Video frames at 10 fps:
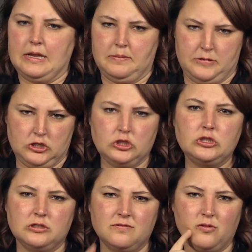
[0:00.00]
Ink
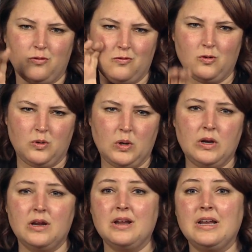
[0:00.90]
can
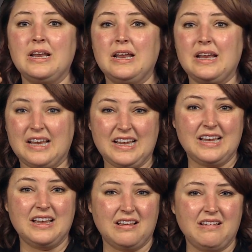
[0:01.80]
react with paper or
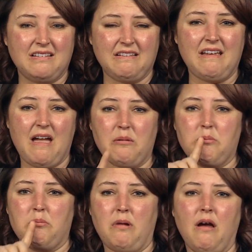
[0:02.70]
bleed through the
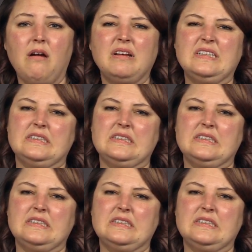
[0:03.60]
photos.